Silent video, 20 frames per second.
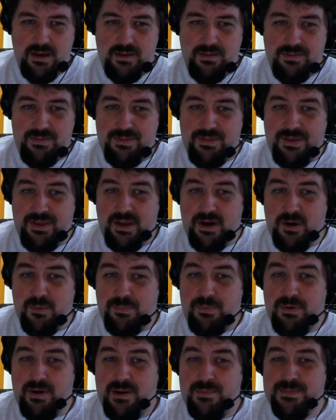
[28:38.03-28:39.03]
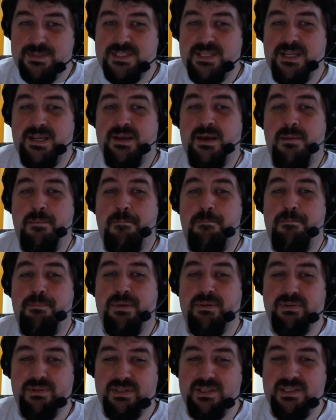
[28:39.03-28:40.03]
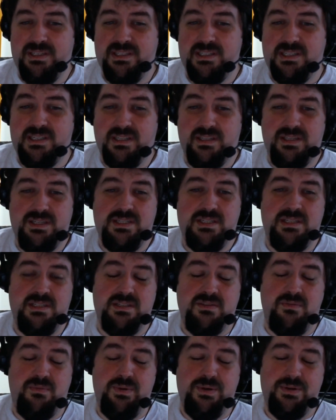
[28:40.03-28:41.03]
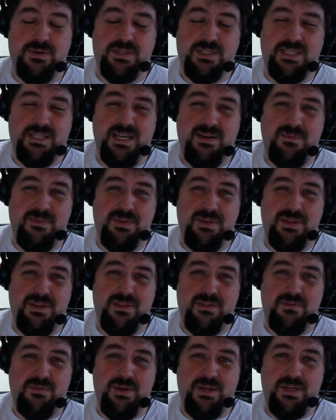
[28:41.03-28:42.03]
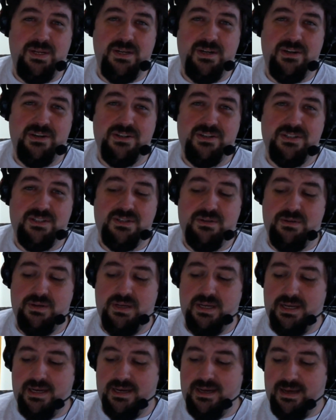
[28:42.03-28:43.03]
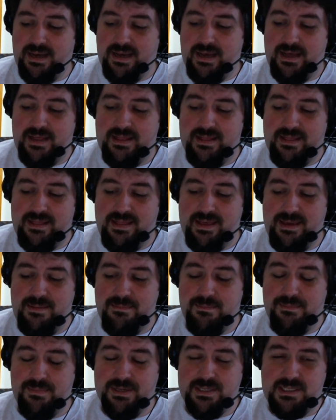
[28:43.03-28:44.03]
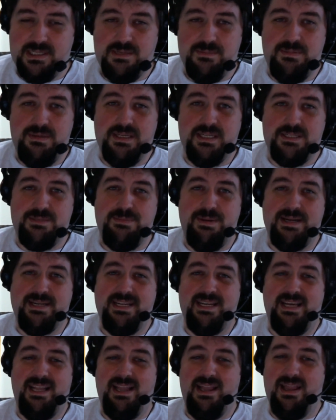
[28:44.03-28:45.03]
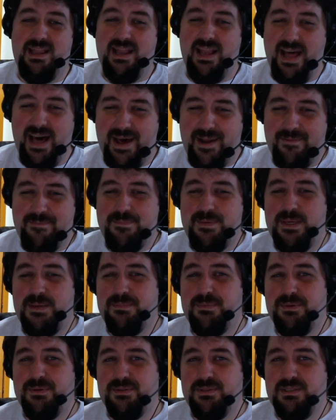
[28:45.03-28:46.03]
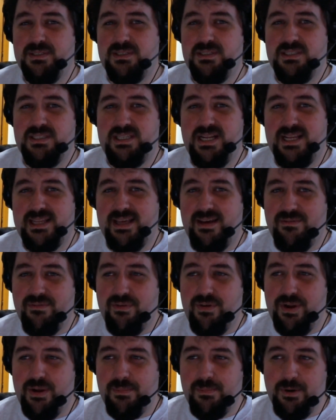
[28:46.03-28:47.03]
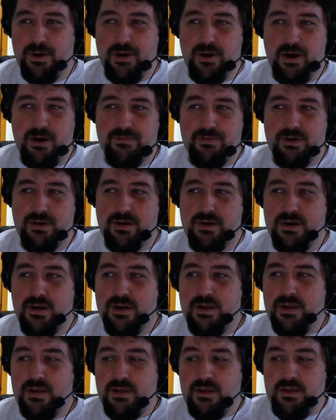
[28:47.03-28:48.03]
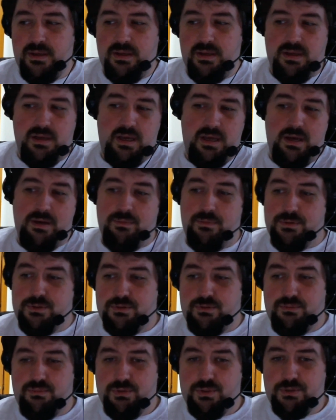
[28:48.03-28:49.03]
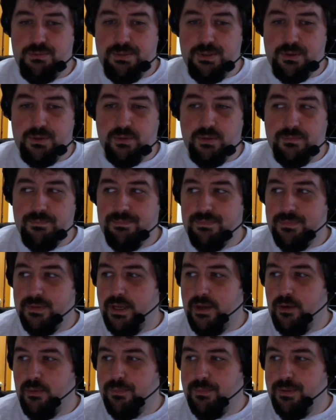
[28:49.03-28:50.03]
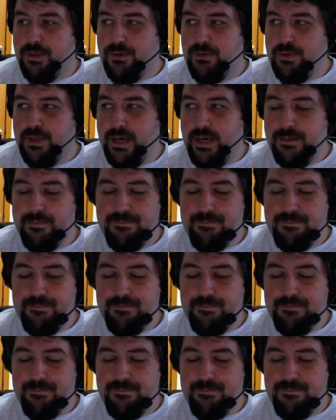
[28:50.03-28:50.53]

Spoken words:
They are promising 1 billion installations of Windows 10 within 3 years. They must be expecting a lot of people to just take that free upgrade offer, which would be cool. I hope they do that.